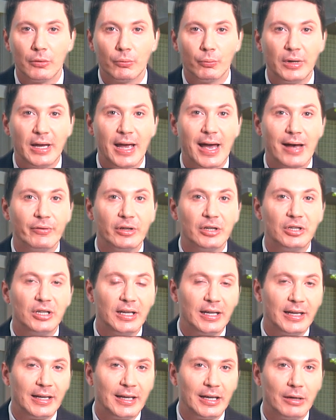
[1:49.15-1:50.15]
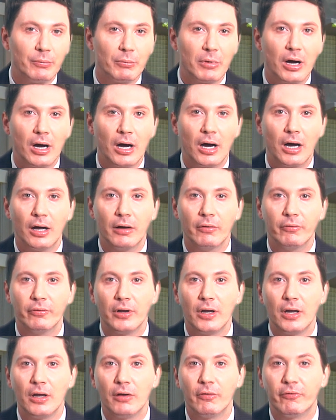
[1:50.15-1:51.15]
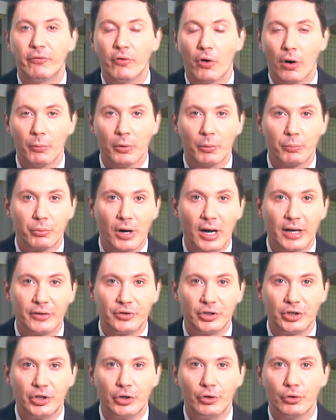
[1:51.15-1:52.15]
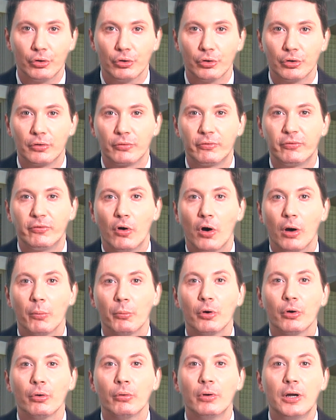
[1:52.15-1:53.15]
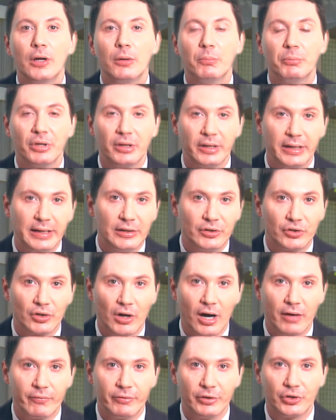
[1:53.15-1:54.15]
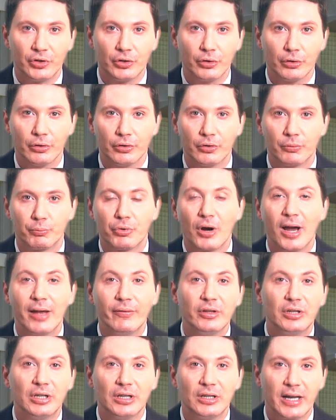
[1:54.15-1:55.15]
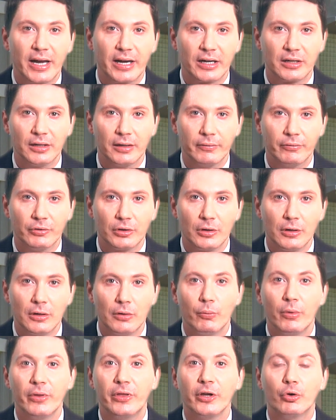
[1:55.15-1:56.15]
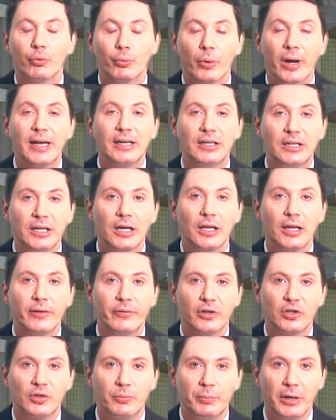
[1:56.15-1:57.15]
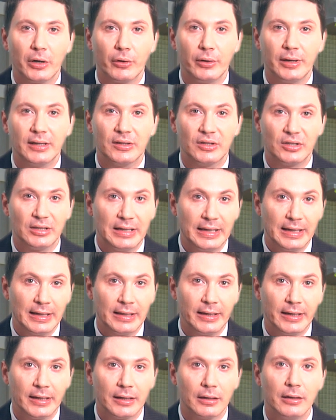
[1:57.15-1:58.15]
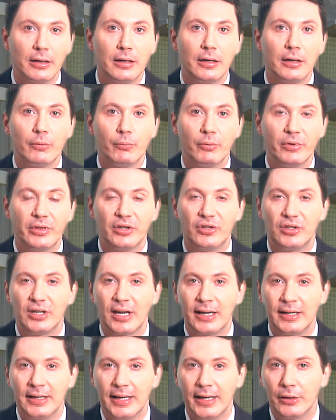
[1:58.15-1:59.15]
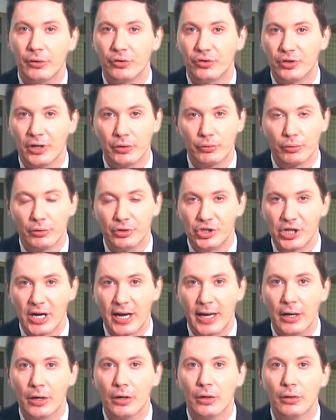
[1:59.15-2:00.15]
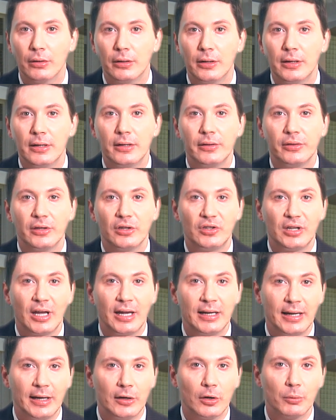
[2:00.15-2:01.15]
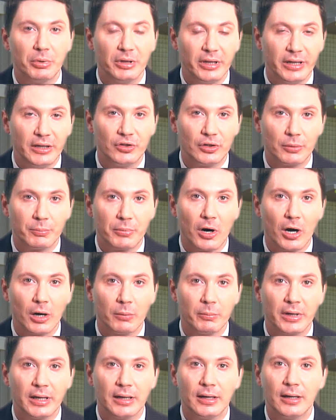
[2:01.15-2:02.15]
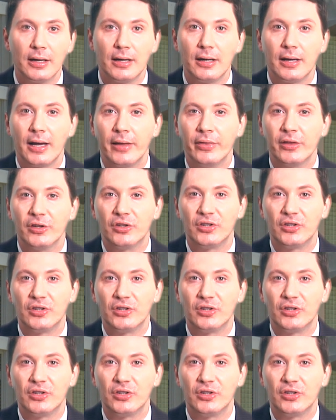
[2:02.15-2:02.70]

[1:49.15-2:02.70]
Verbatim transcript: We have a team of former prosecutors, former police officers, private detectives, with a great deal of experience dealing with the San Diego Central Jail, the San Diego Police Department, and the